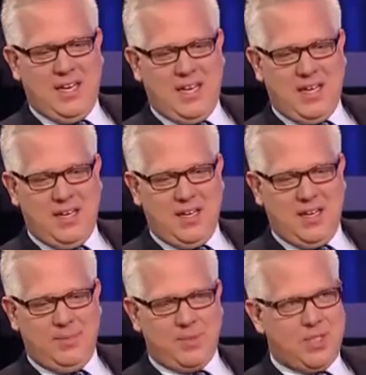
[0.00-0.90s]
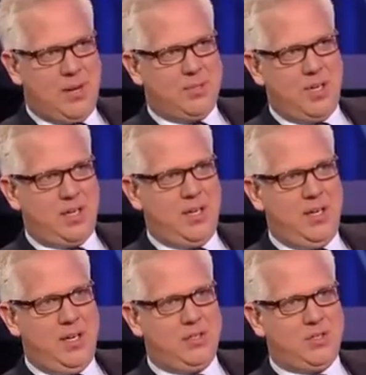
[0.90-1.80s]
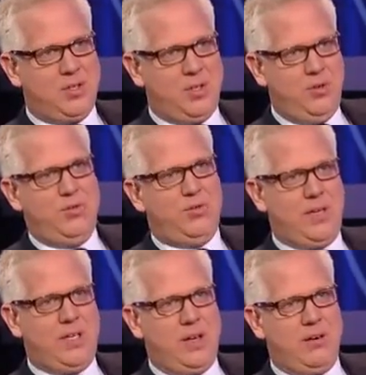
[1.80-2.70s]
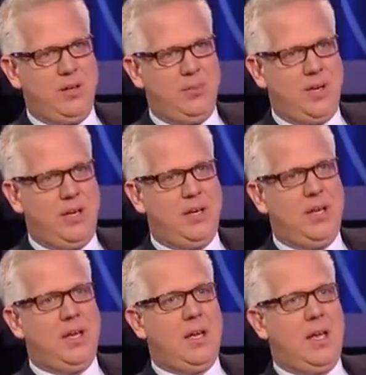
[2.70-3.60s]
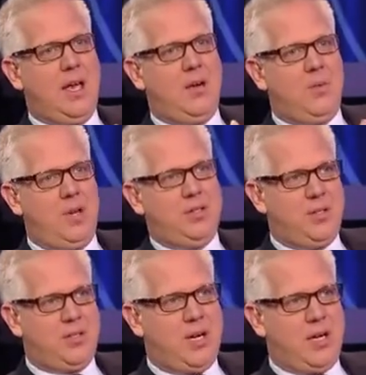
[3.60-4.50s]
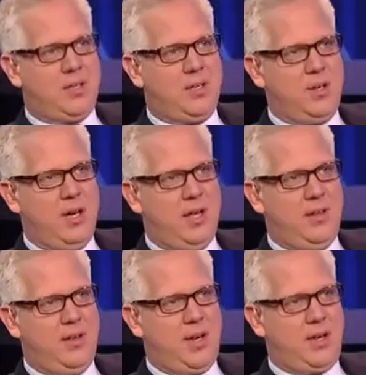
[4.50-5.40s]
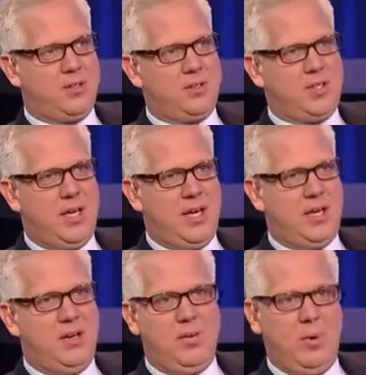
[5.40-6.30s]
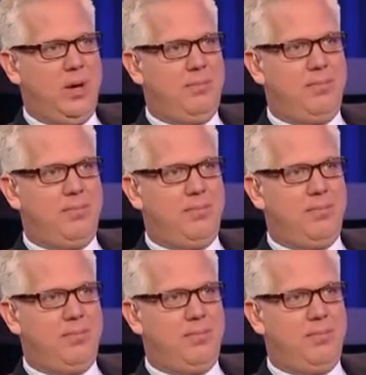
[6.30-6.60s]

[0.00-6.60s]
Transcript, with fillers: he stopped talking, and so you freaked out a little bit and went to the doctor, and the doctor said what?